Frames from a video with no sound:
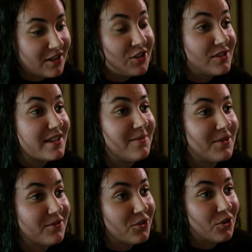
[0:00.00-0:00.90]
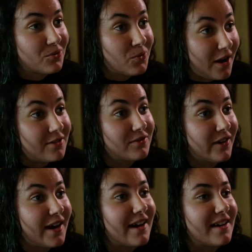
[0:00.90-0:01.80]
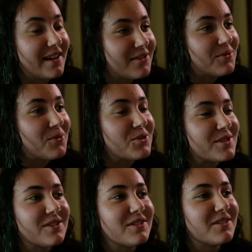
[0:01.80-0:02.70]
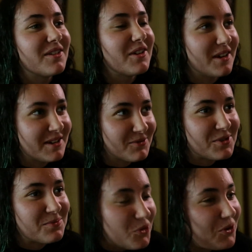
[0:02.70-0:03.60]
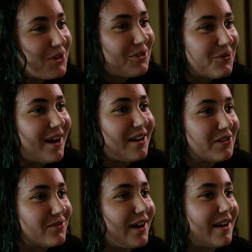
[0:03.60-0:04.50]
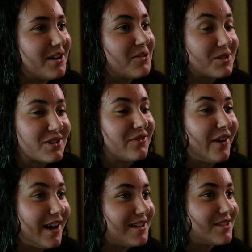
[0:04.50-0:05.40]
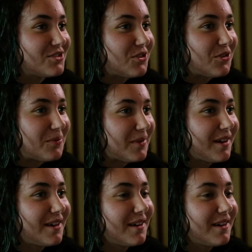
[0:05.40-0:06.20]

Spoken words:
you said before, a wildfire. It wasn't. It was more than a wildfire. It was a firestorm.